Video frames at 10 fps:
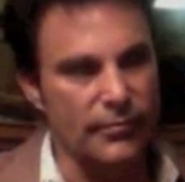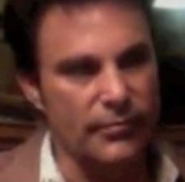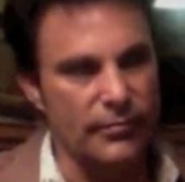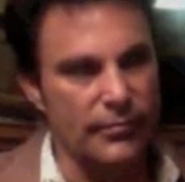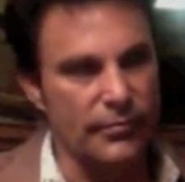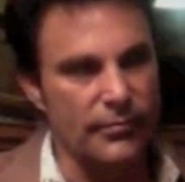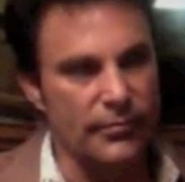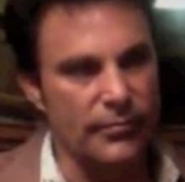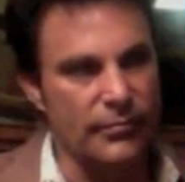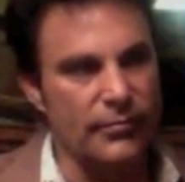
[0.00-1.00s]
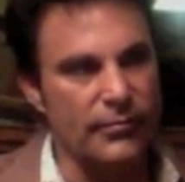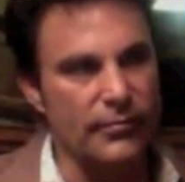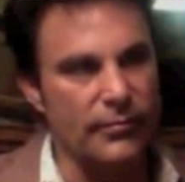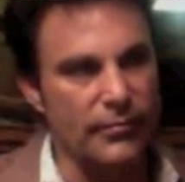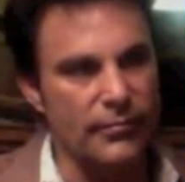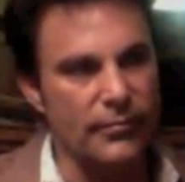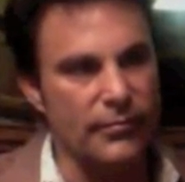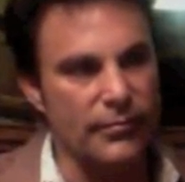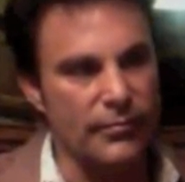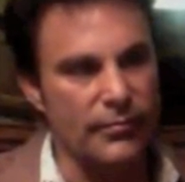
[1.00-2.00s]

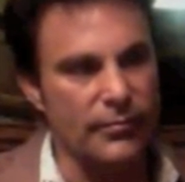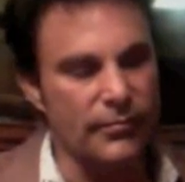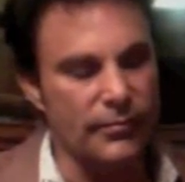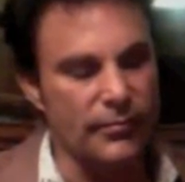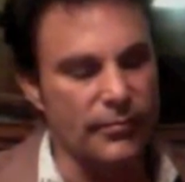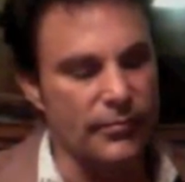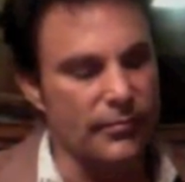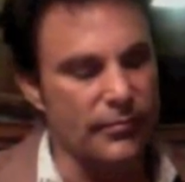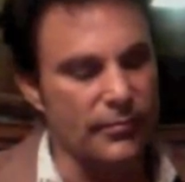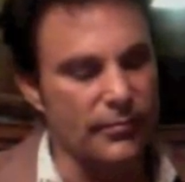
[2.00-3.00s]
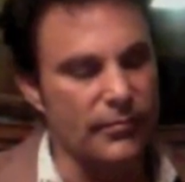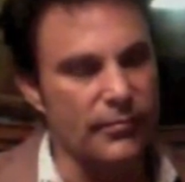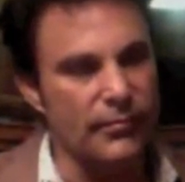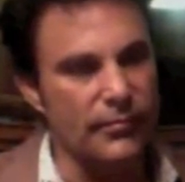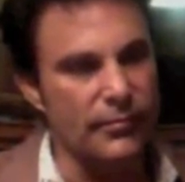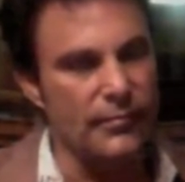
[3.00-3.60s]
(silent)